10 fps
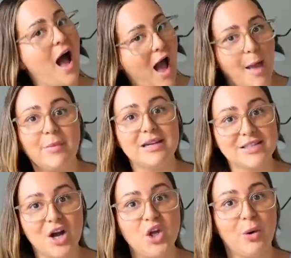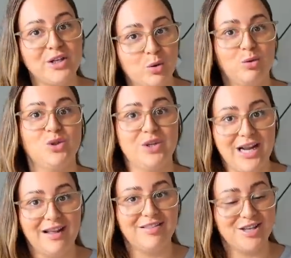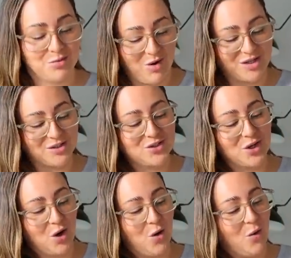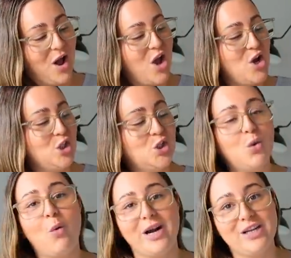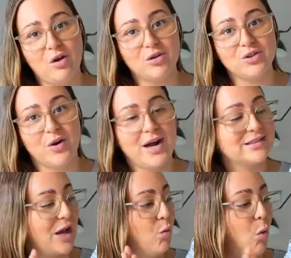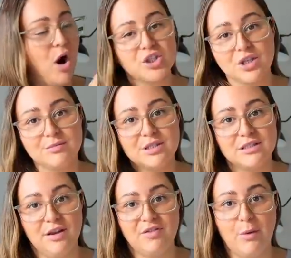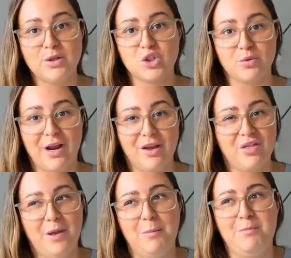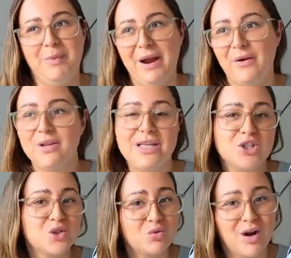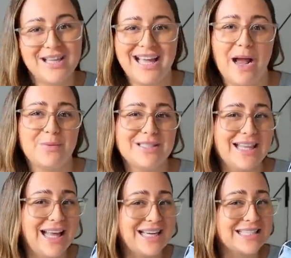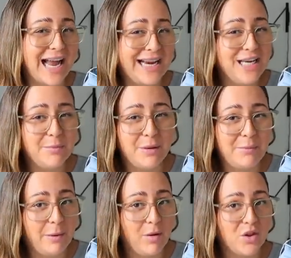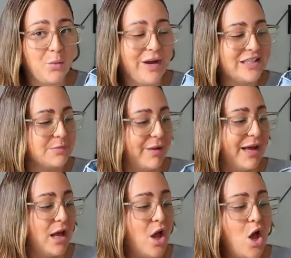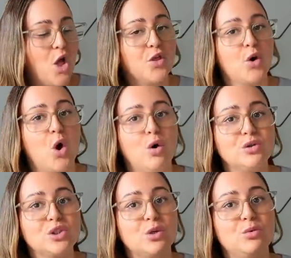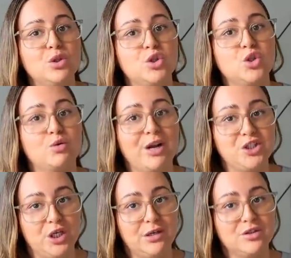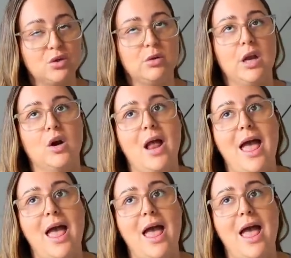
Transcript: I'm going to tell you I told you to get these ones. So $20 you guys. I washed them to see if they would shrink. They barely shrunk. Like I would say like a tiny bit maybe on the waist, but they're also stretchy, so they are